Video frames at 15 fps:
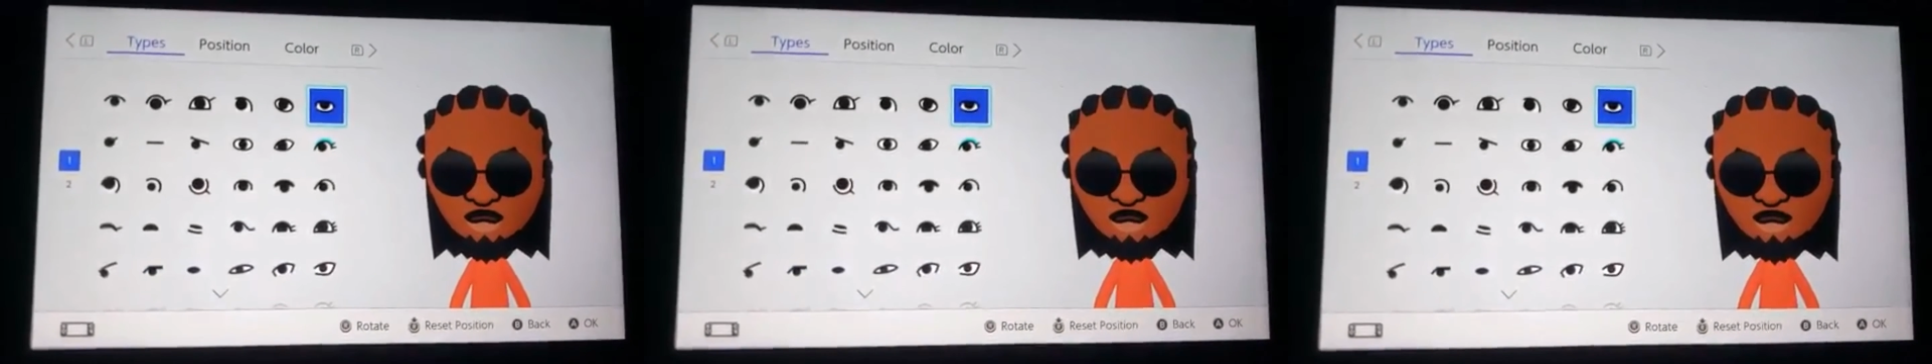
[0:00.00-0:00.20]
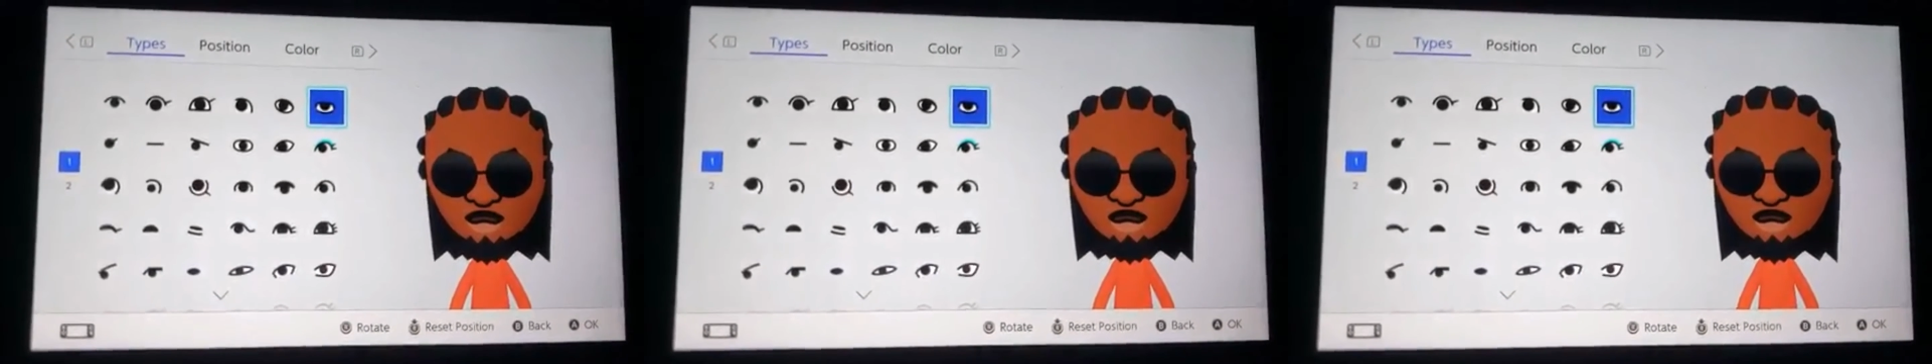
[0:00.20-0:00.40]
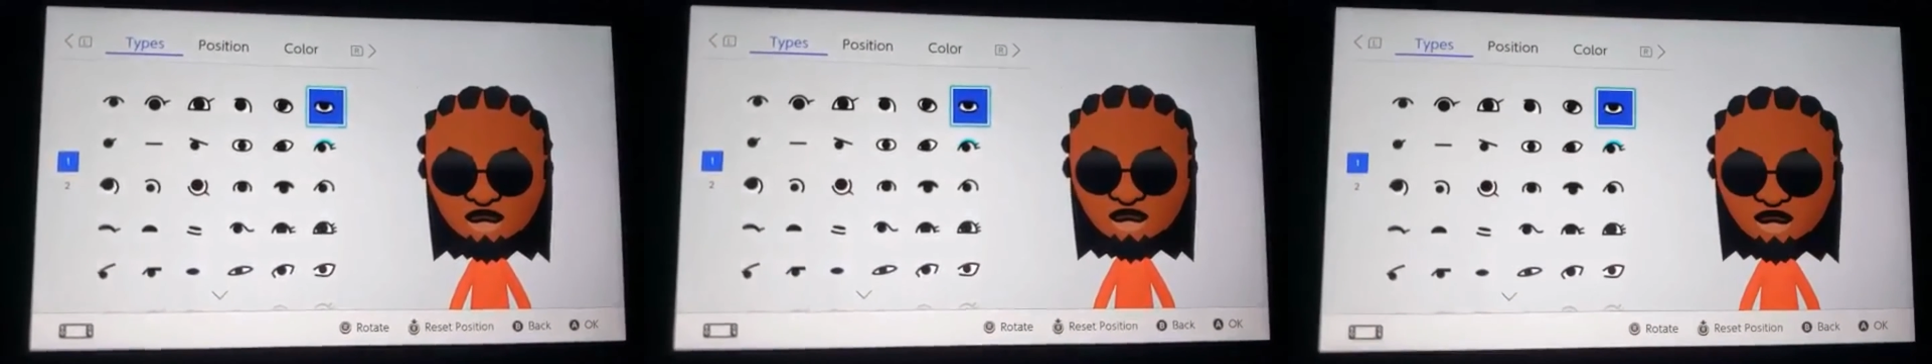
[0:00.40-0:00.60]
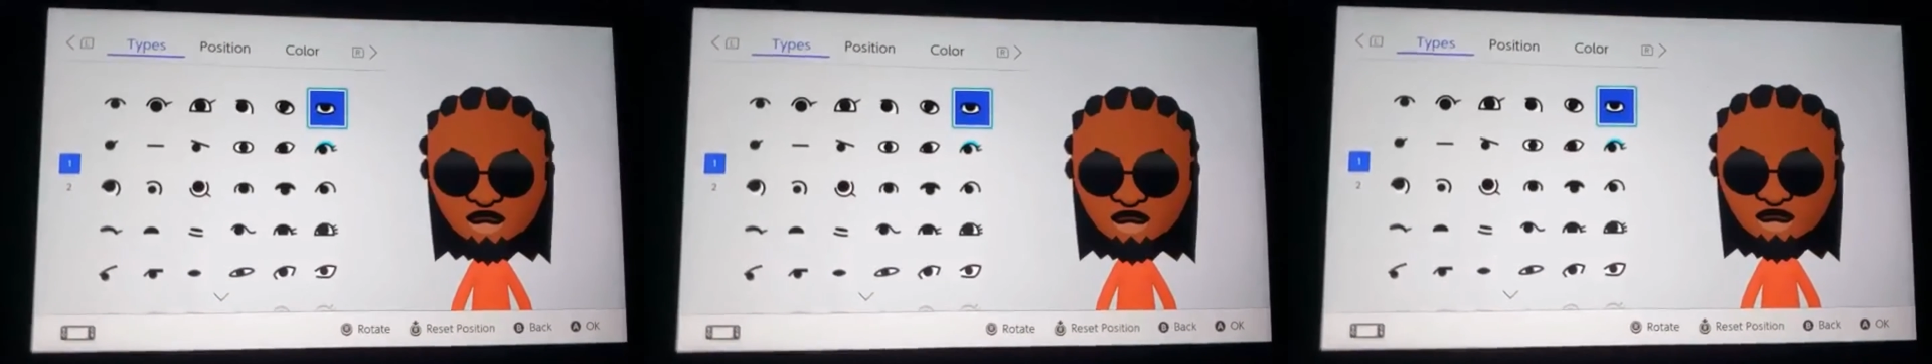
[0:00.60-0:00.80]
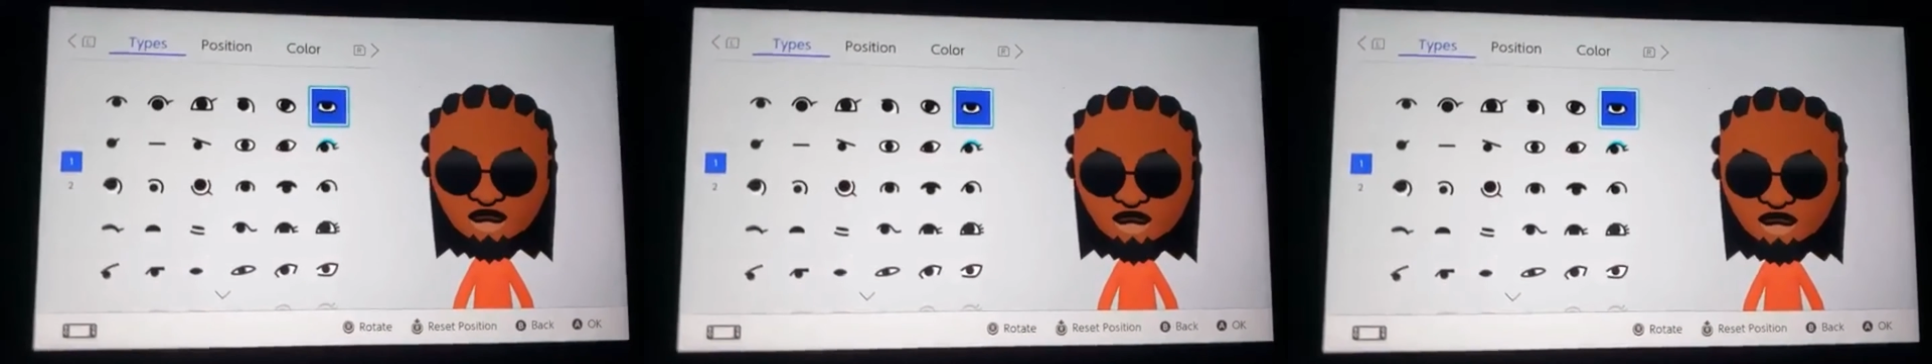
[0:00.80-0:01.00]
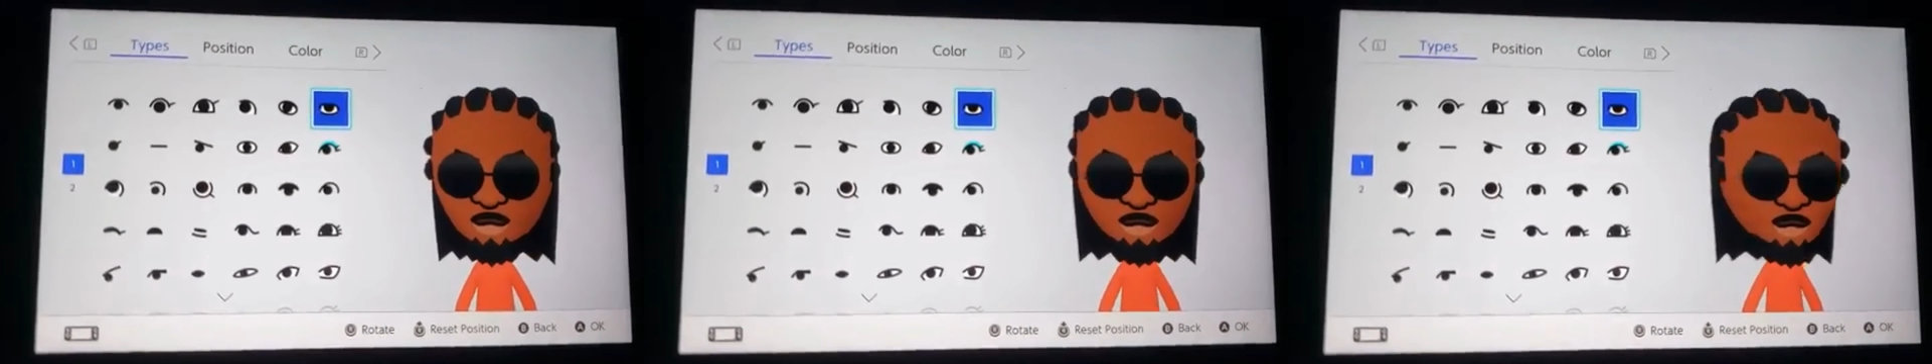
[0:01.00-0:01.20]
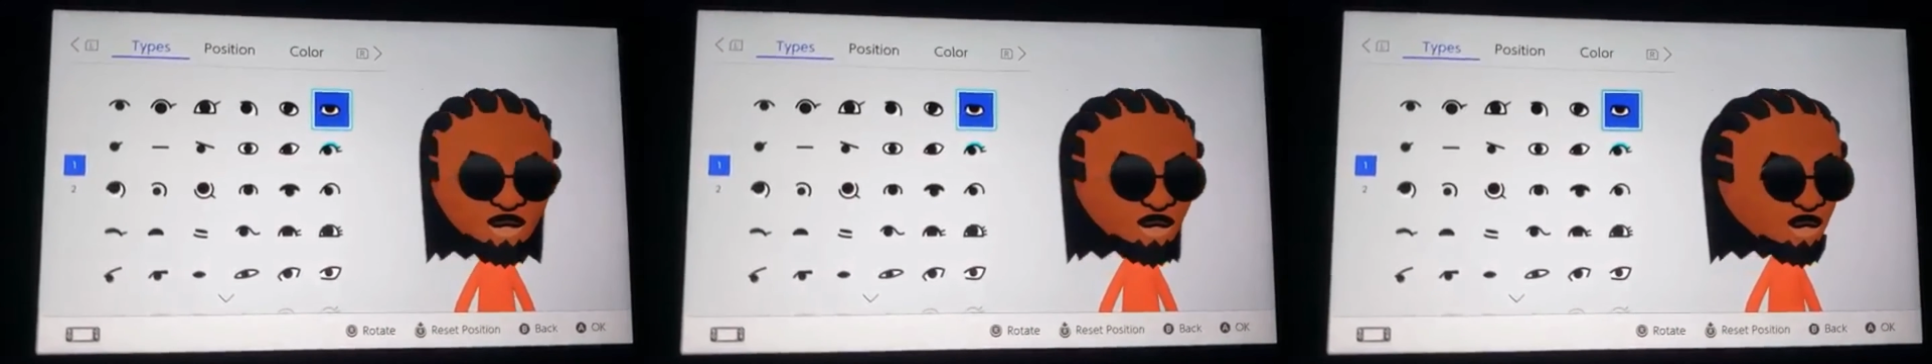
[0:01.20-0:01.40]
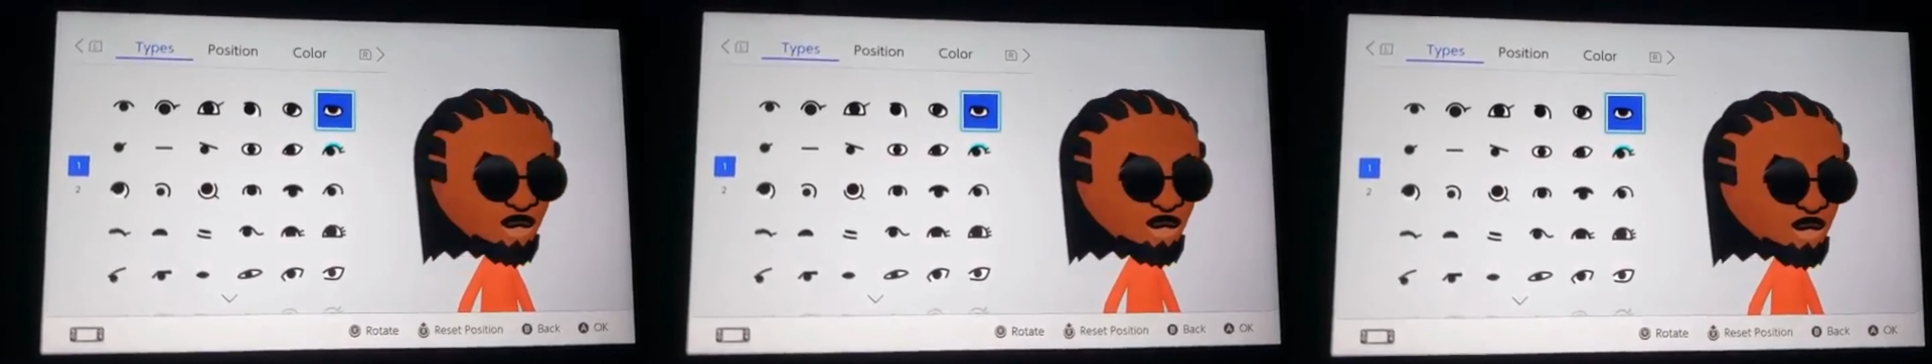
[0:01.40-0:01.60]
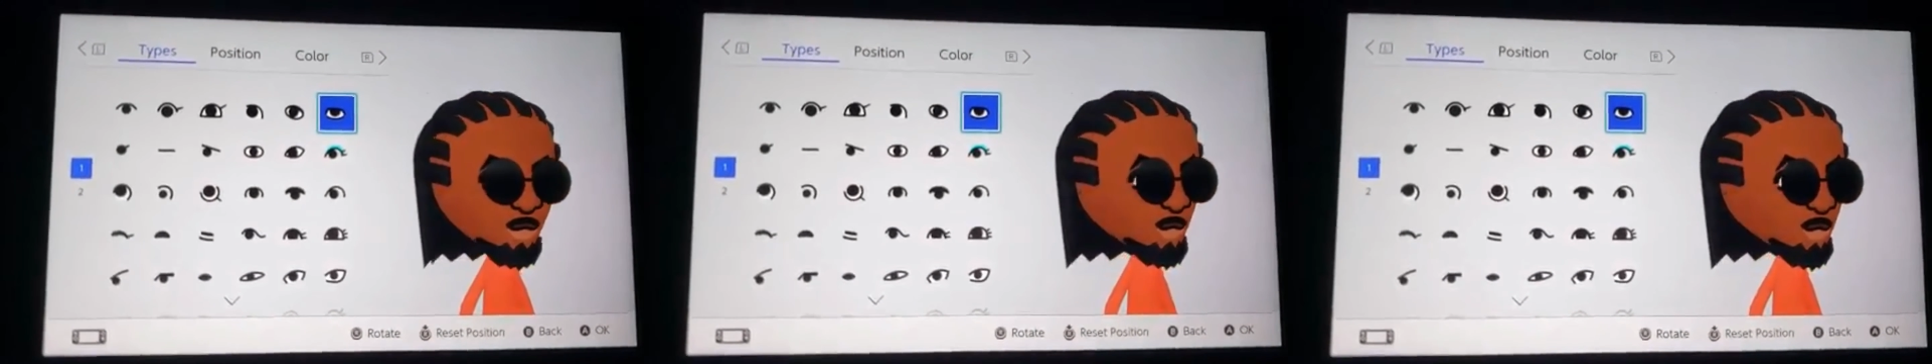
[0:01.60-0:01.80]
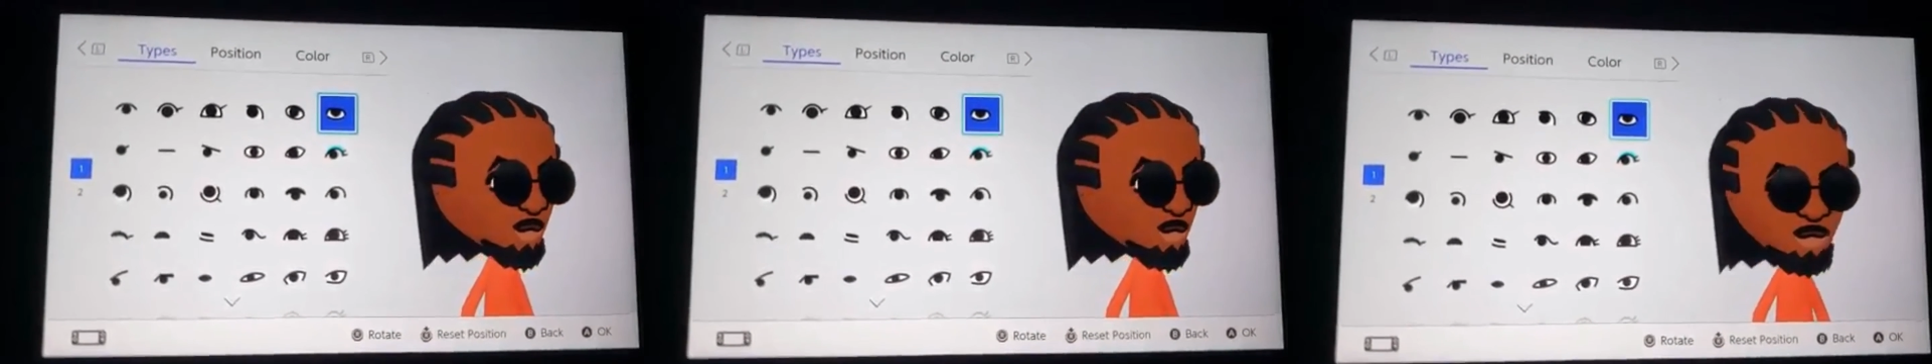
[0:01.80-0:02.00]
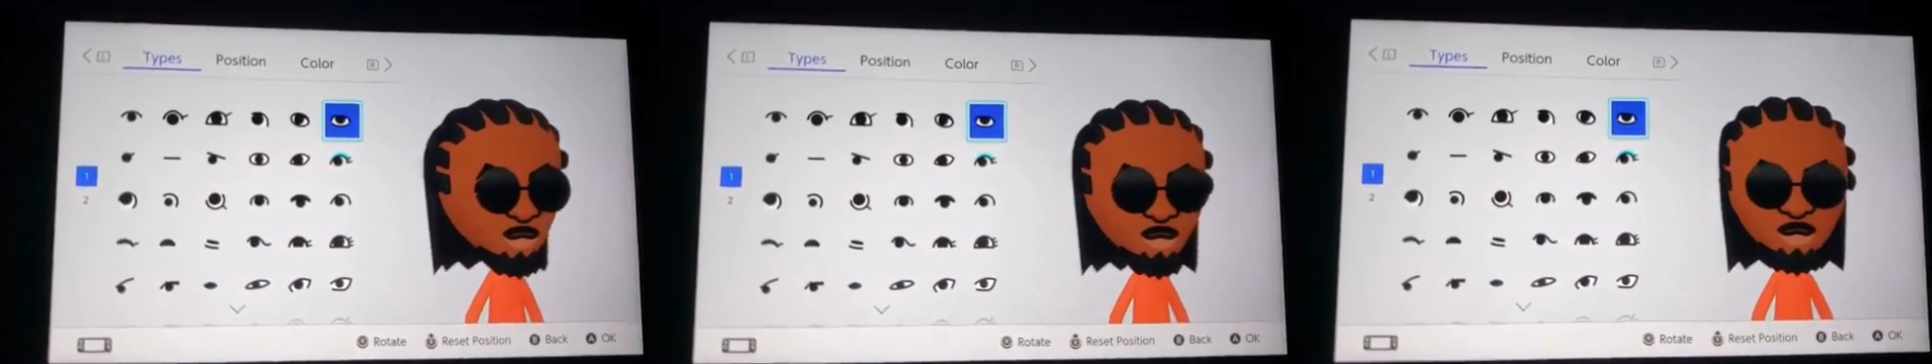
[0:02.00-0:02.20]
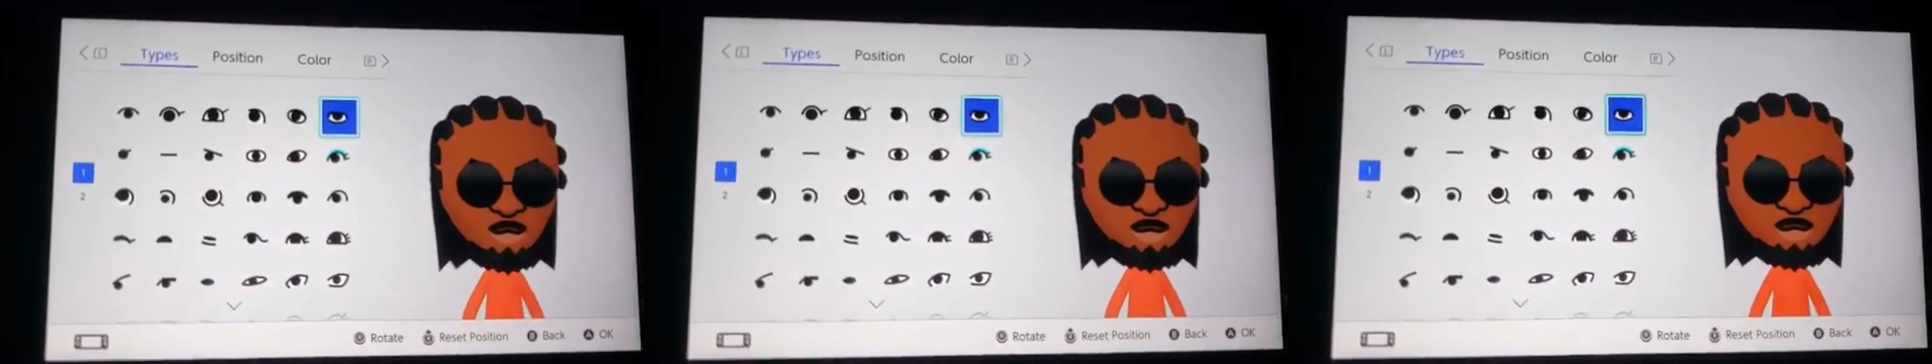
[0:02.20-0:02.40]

Pick those eyes right there. Kind